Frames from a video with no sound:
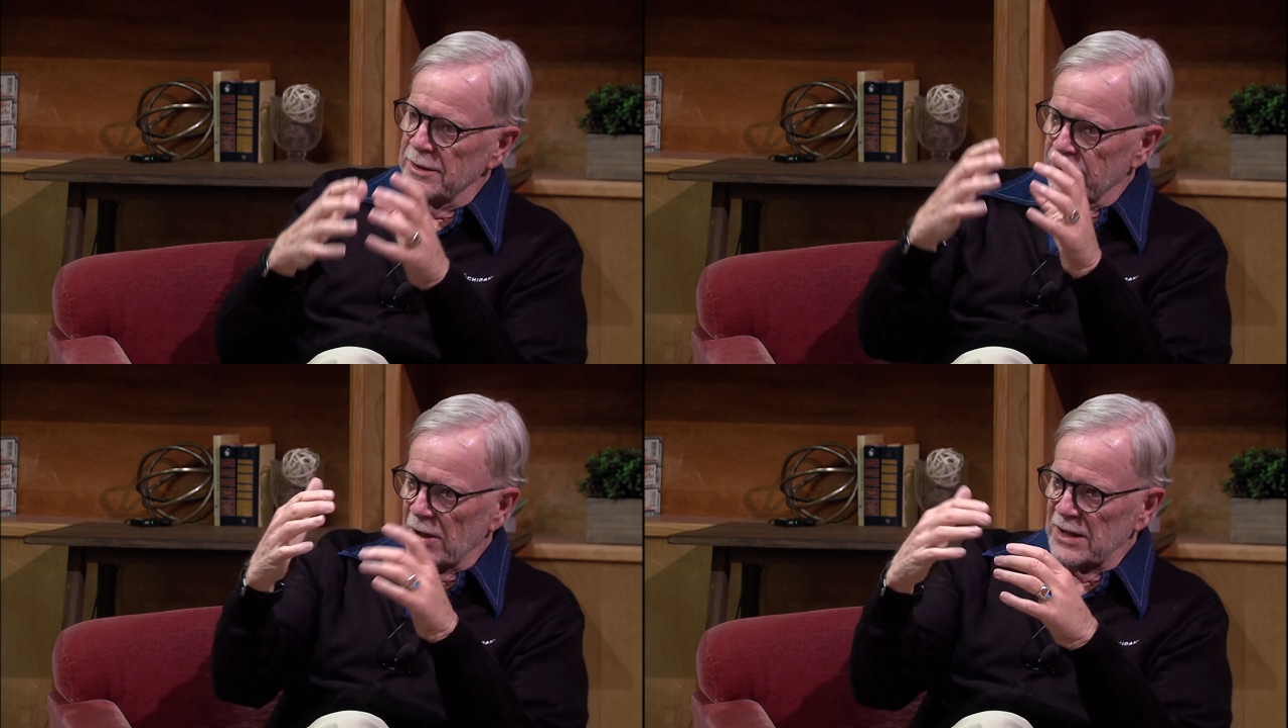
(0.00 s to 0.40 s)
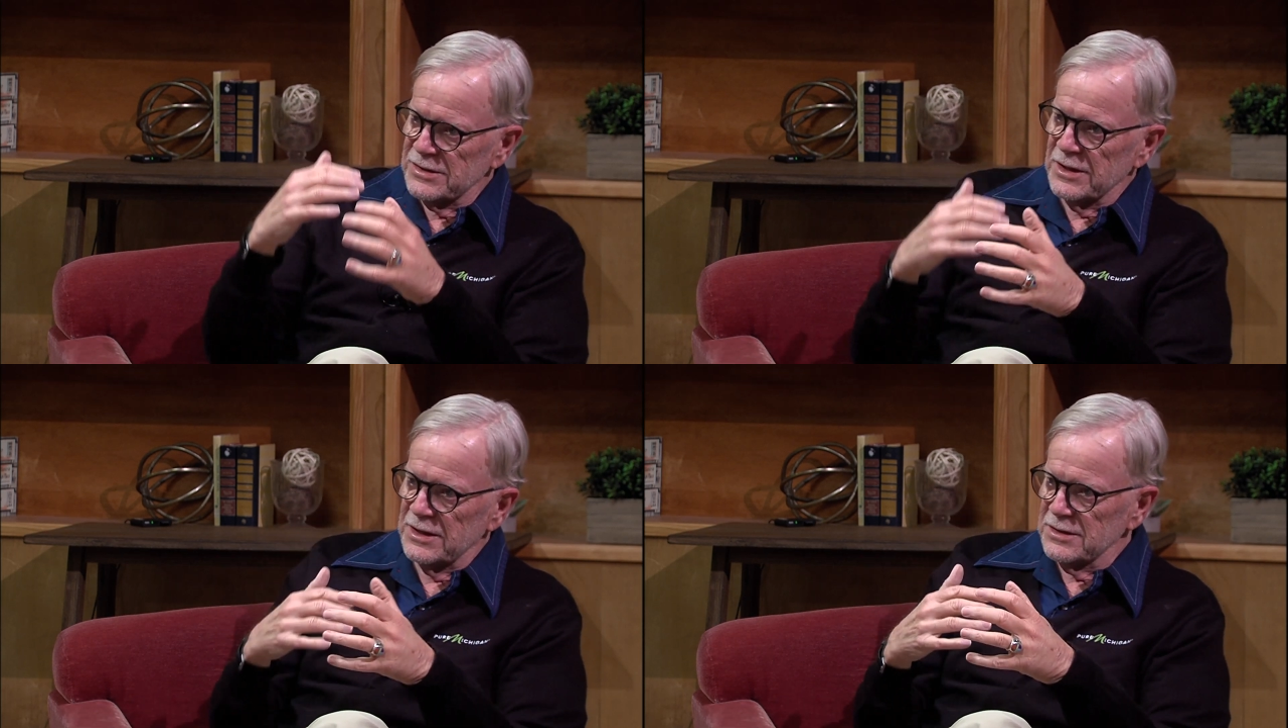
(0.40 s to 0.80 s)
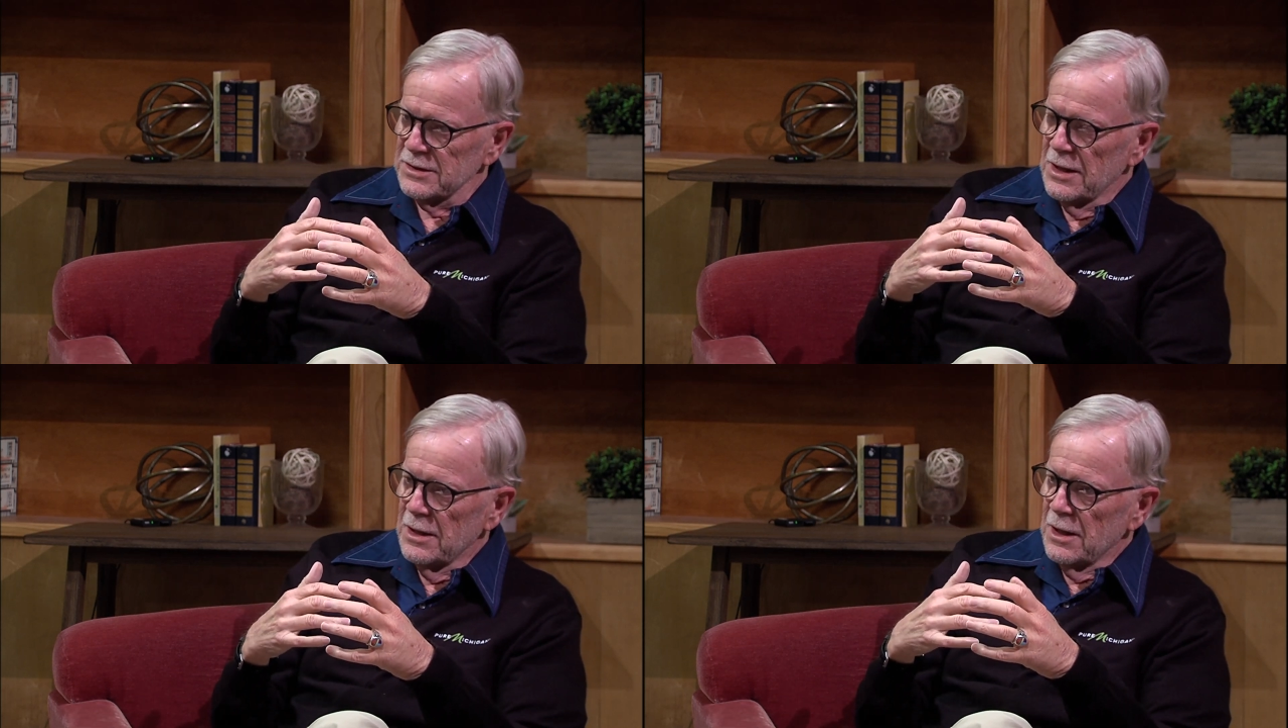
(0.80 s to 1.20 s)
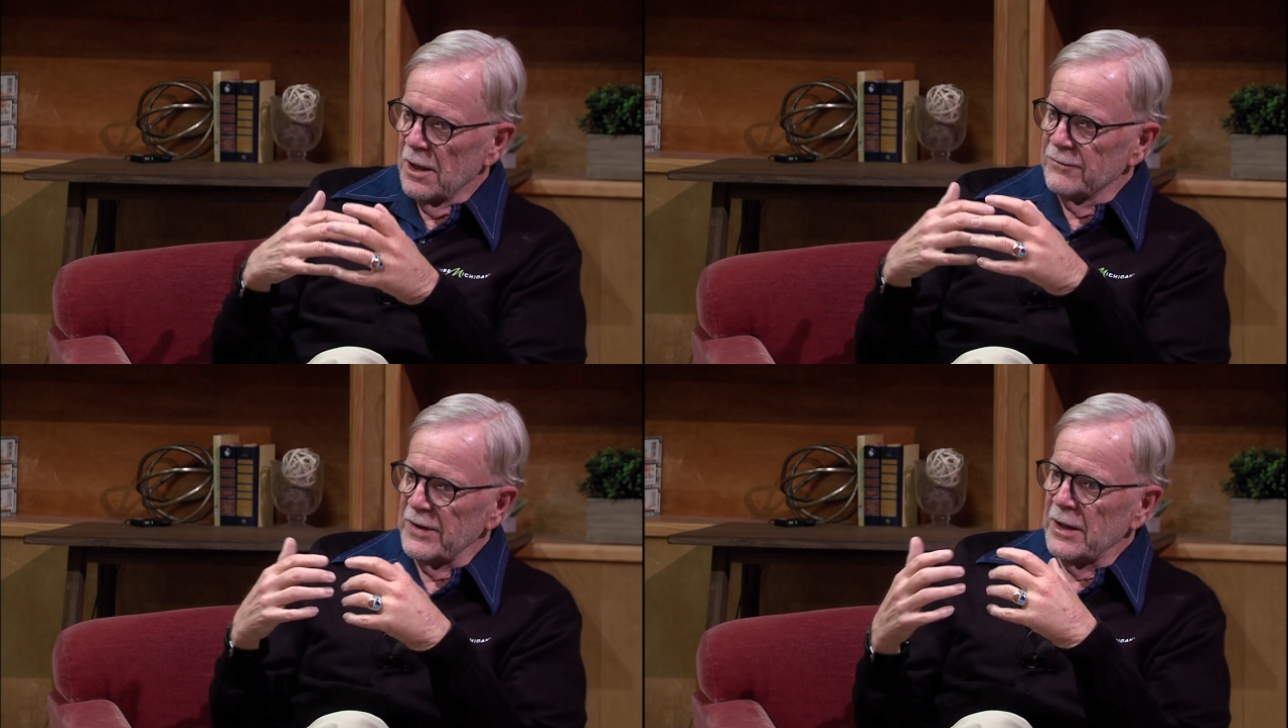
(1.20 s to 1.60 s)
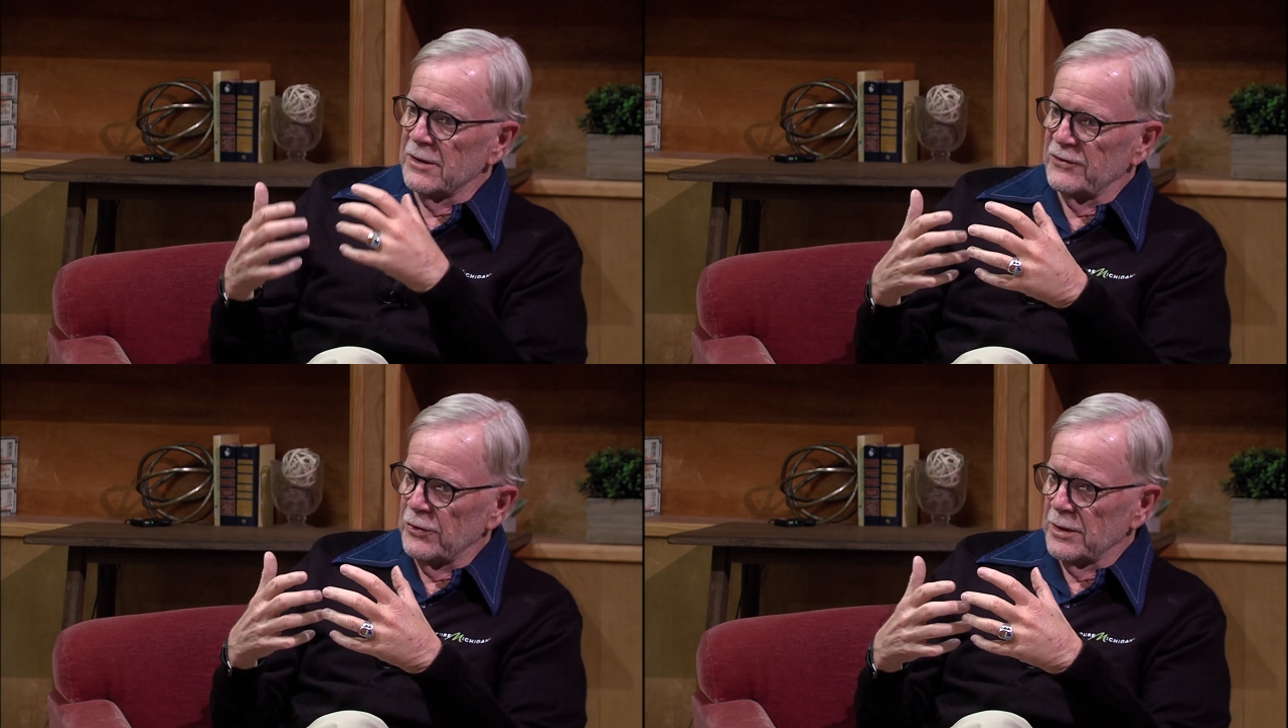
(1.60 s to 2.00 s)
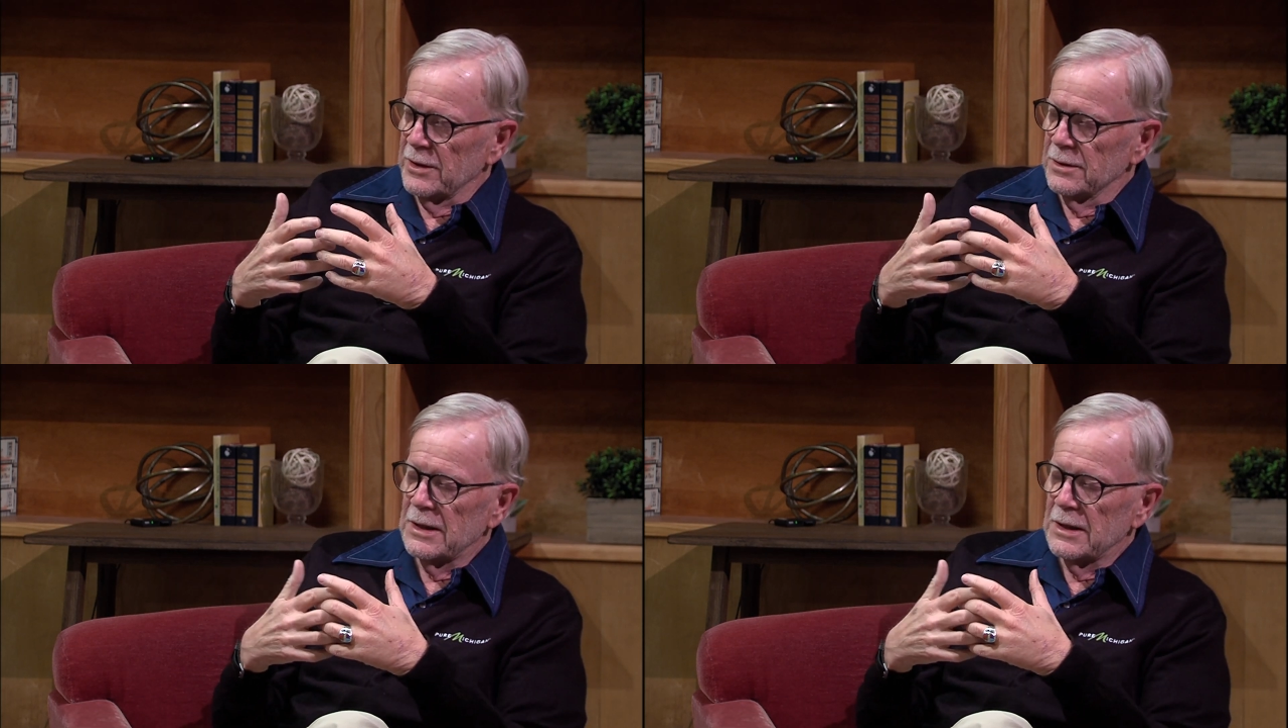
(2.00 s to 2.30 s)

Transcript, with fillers: process of interviewing